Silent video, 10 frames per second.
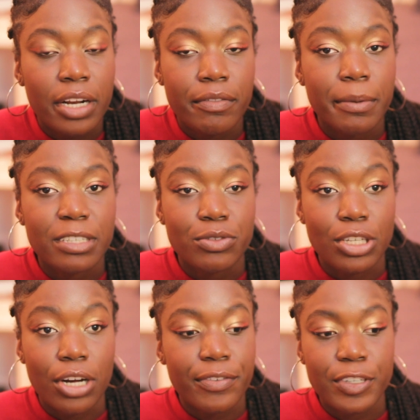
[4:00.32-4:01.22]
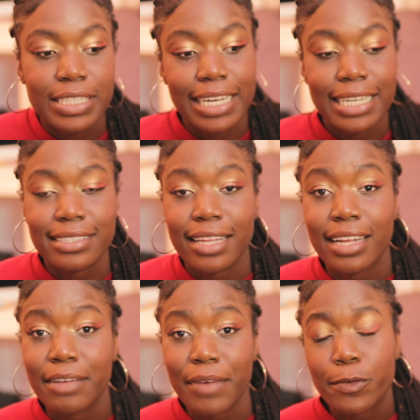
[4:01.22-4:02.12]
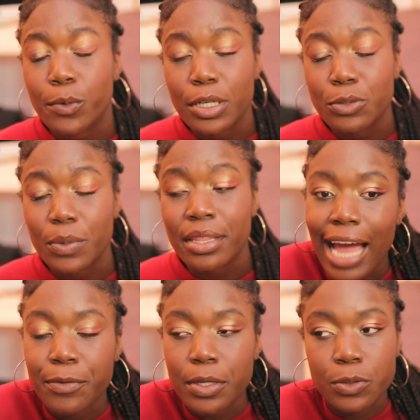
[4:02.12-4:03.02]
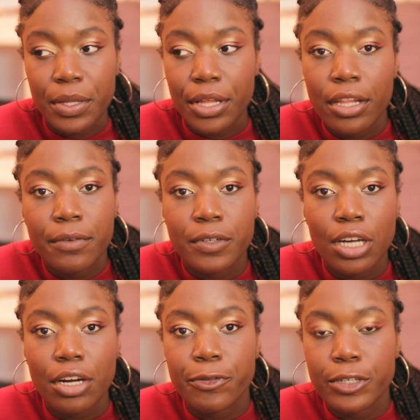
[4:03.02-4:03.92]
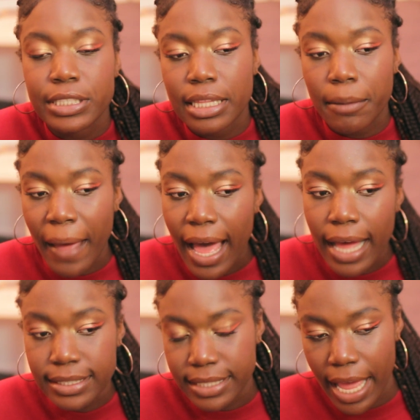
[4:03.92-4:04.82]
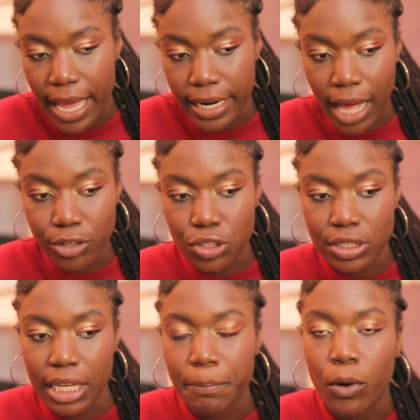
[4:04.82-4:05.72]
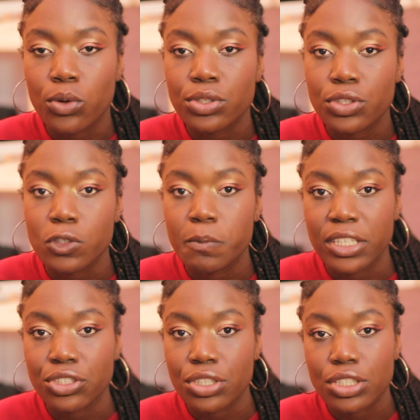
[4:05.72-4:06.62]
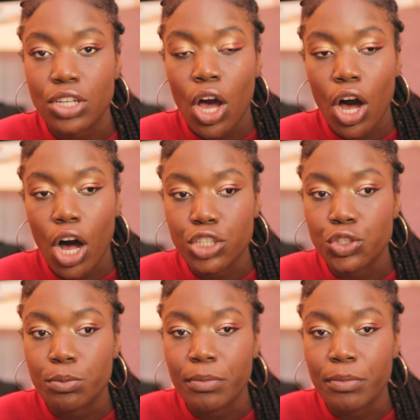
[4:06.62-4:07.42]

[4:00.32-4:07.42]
of the best photographers, like I said, that I've ever worked with. I've worked with other photographers in the past, and I'll just like post those pictures onto